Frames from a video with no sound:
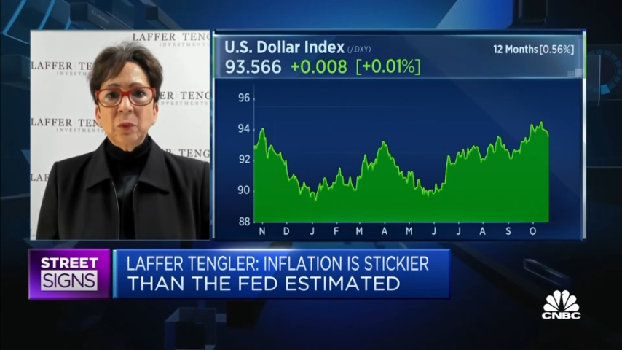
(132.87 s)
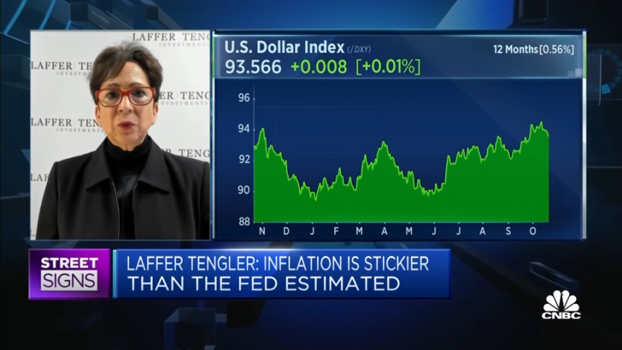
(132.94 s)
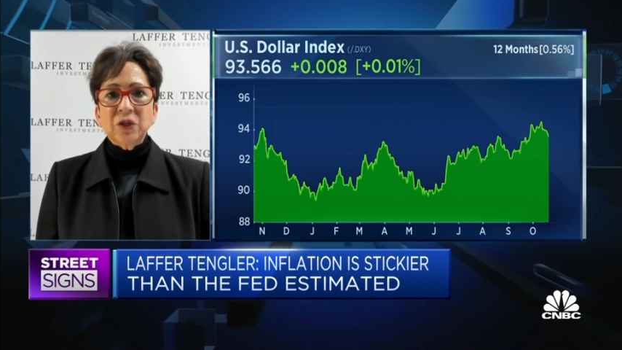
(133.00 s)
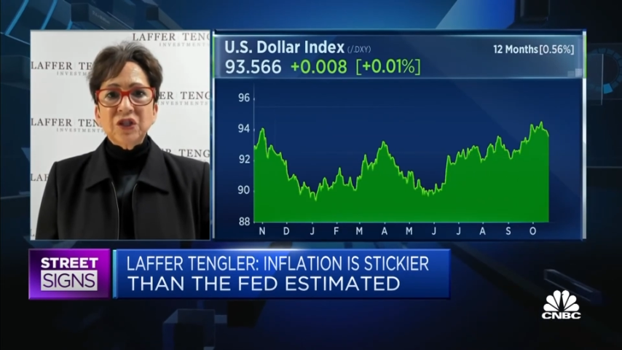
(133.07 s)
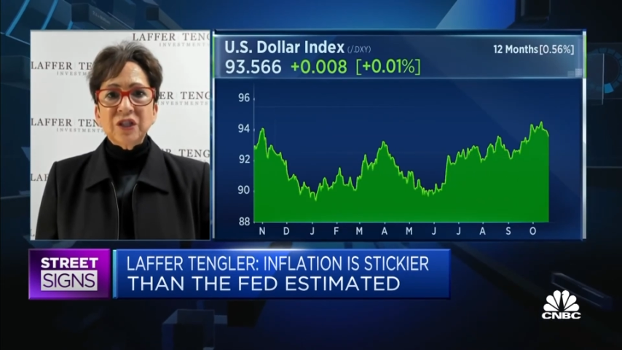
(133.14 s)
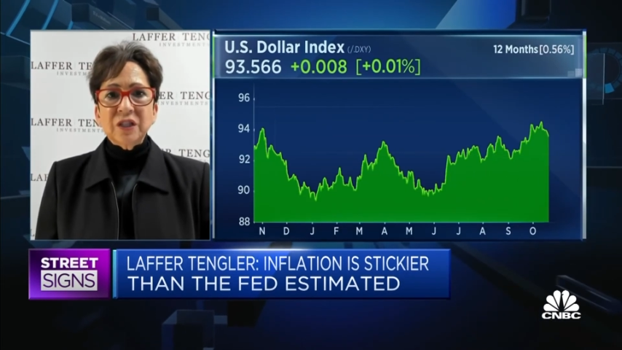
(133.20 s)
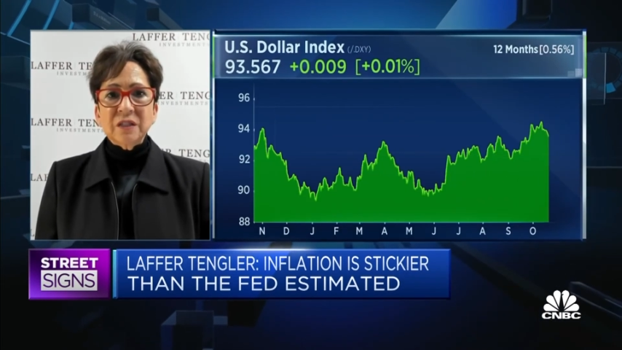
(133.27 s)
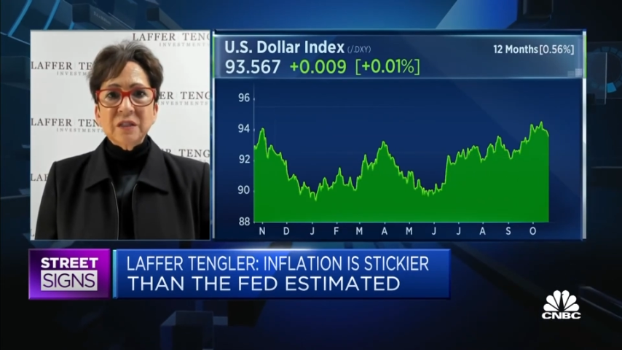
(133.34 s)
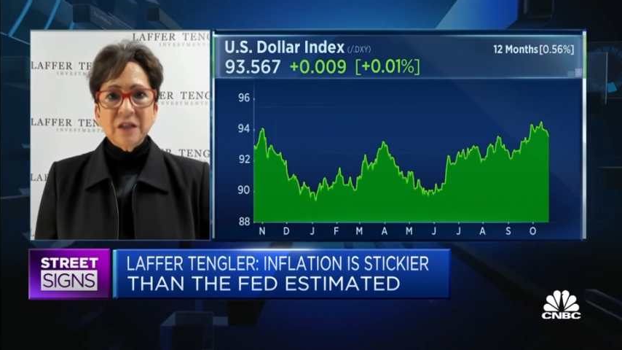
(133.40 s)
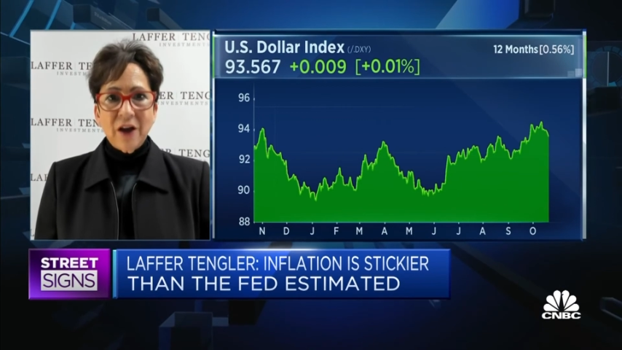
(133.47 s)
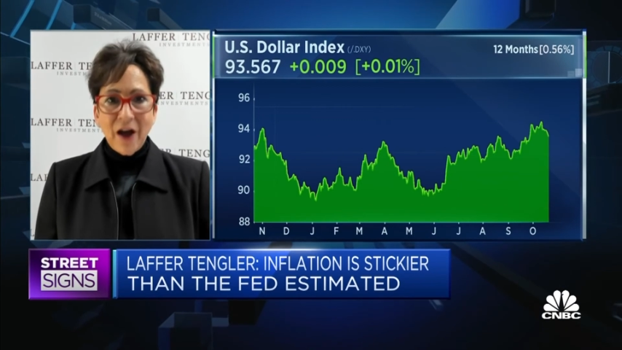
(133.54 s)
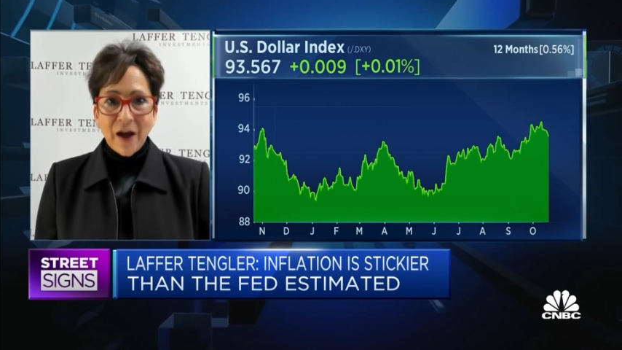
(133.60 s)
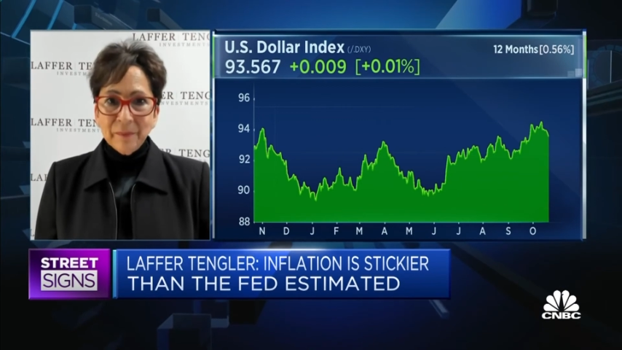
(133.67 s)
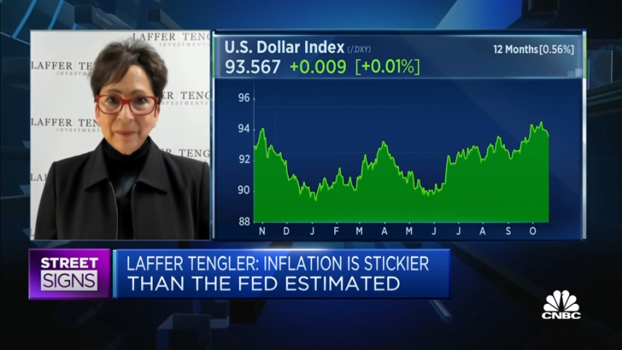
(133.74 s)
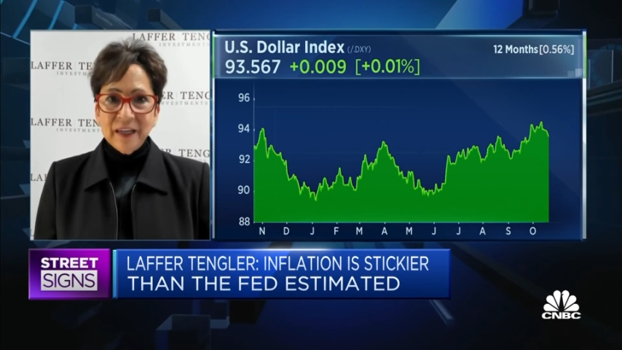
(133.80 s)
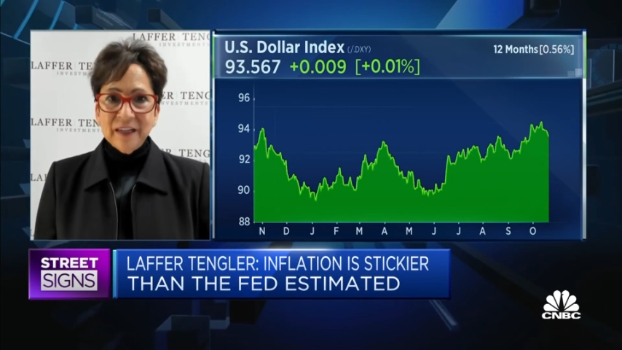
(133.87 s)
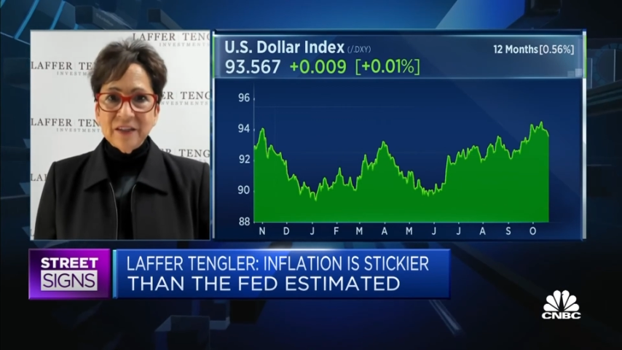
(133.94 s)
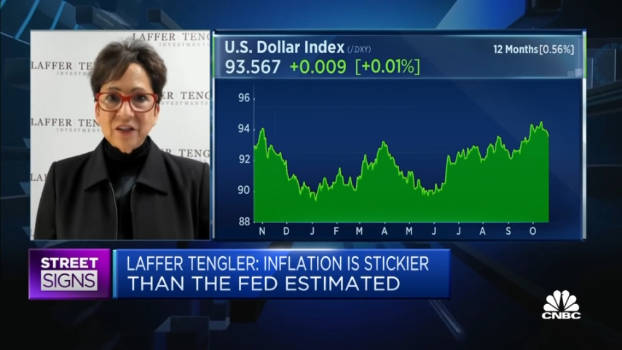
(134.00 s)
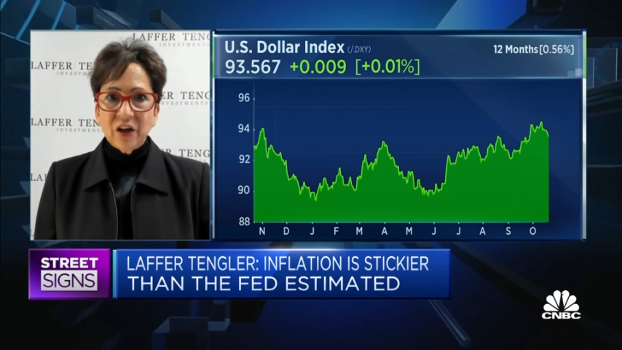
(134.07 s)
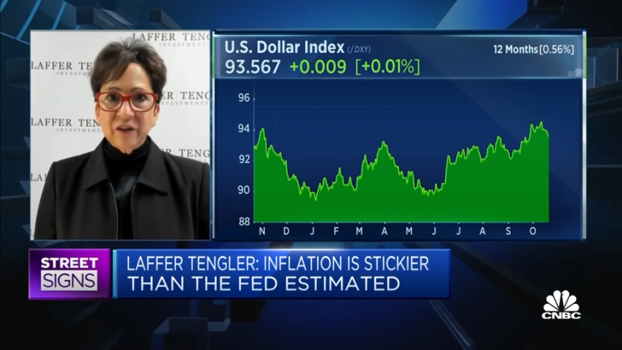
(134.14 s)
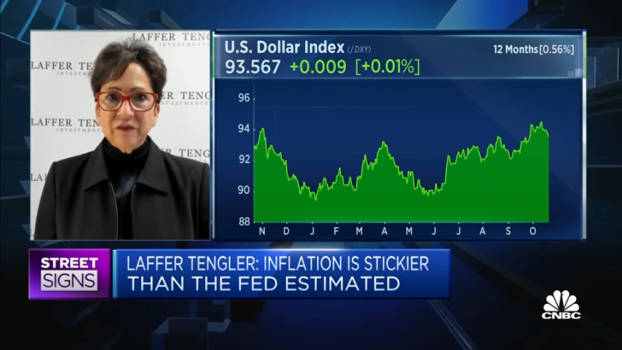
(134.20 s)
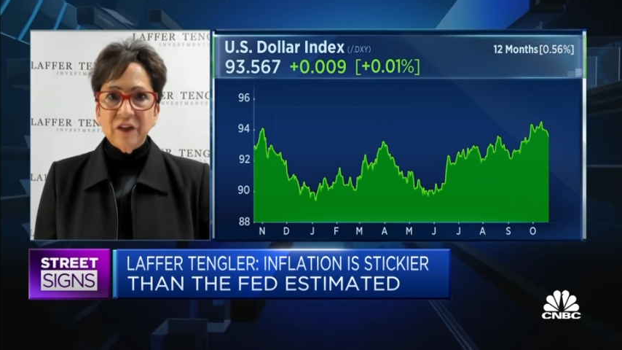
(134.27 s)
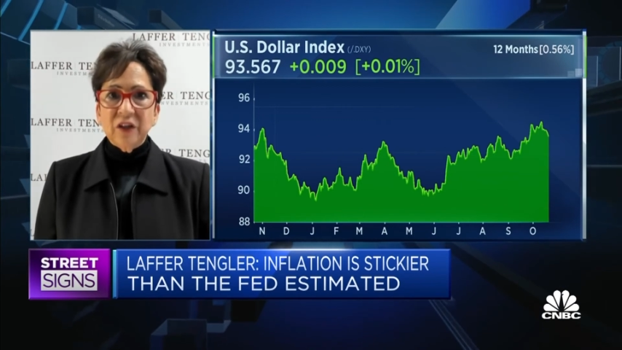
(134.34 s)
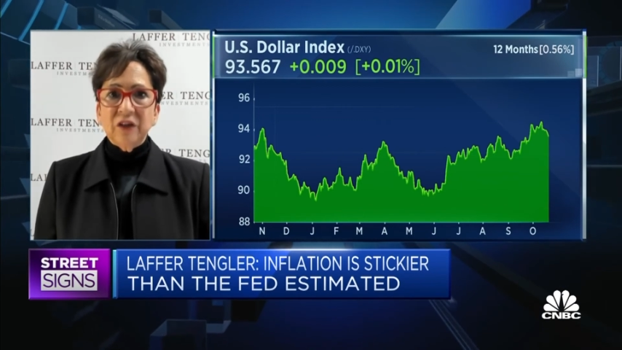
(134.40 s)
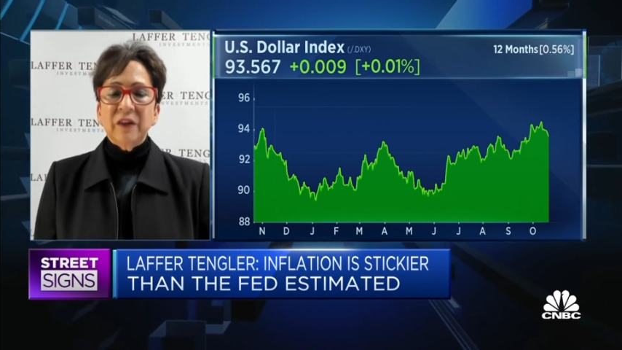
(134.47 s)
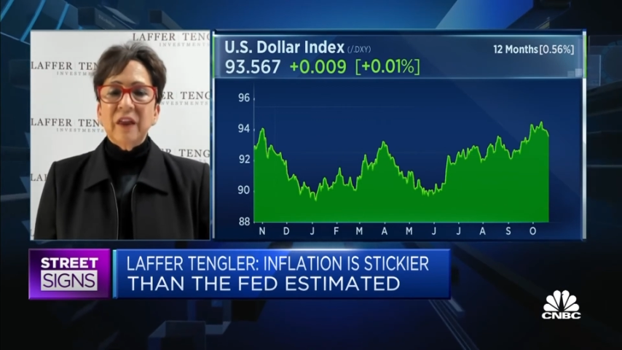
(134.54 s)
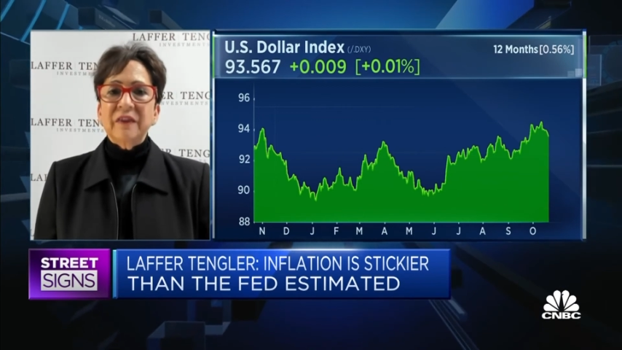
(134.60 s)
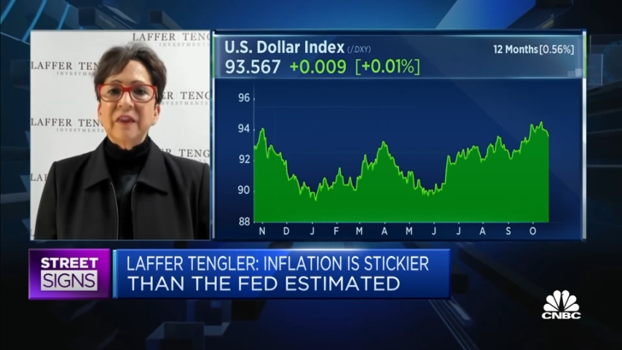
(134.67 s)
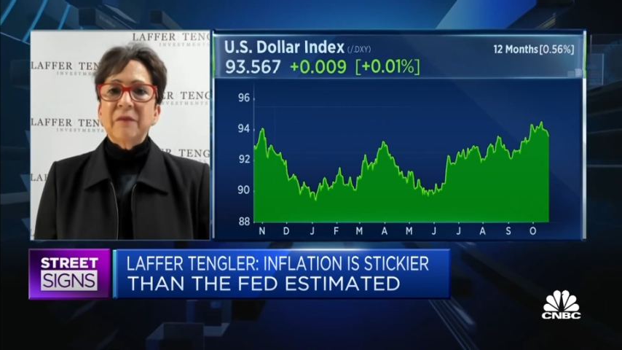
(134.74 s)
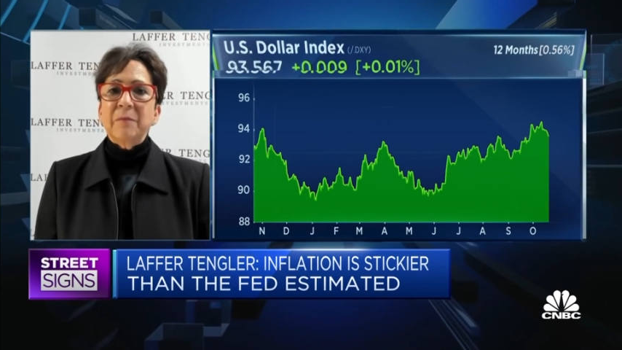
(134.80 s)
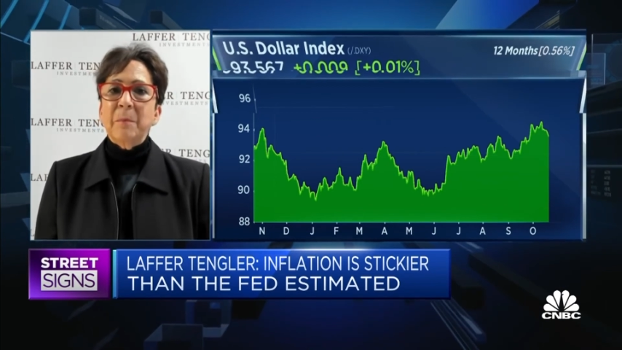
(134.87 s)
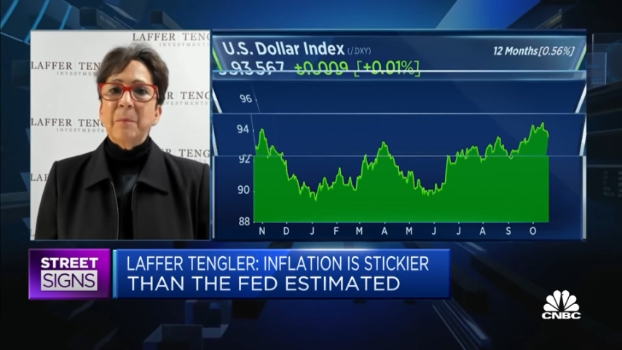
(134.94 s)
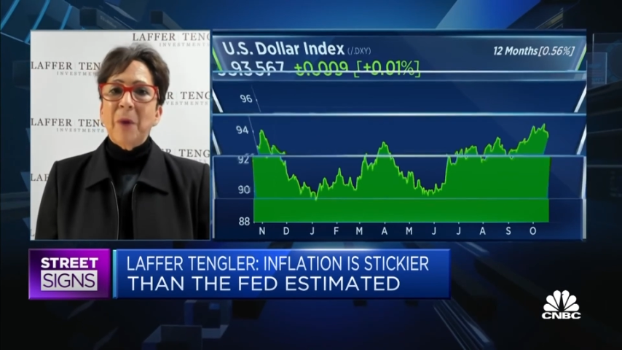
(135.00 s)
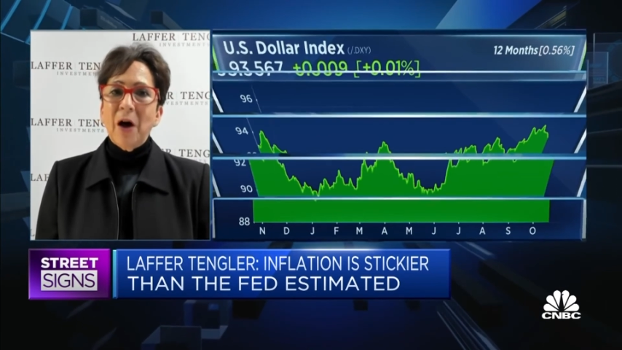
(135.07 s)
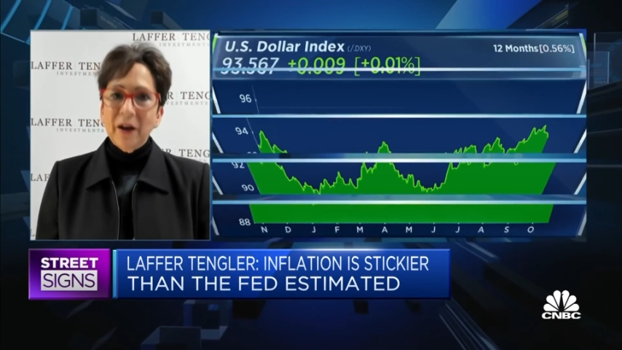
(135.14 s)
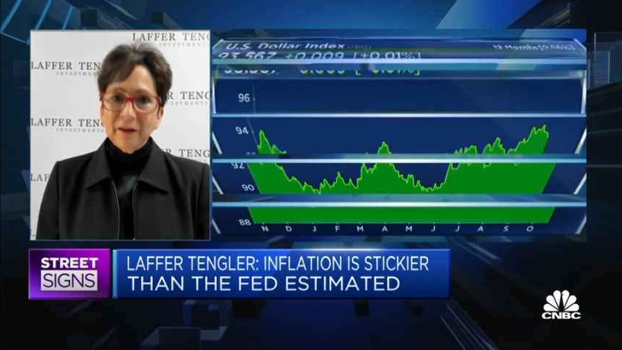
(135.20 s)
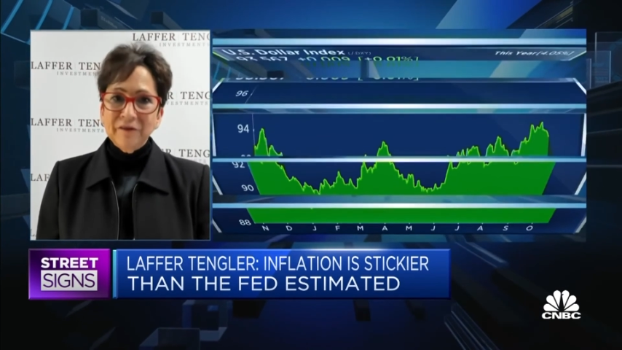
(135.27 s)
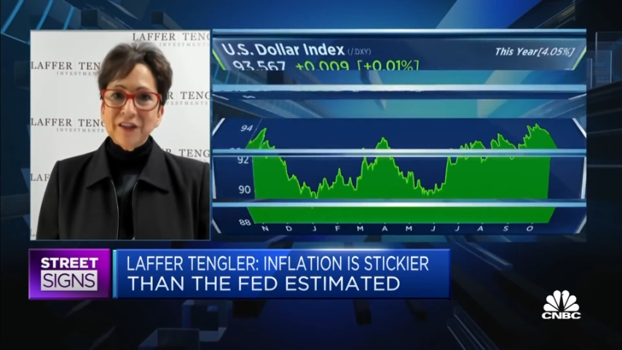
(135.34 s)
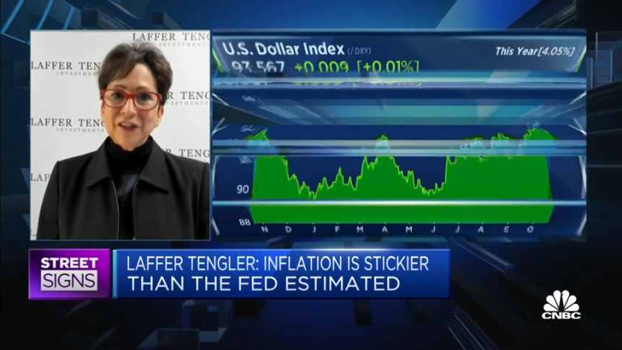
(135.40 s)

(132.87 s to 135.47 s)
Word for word: which does not mean, Tanvir, that the bond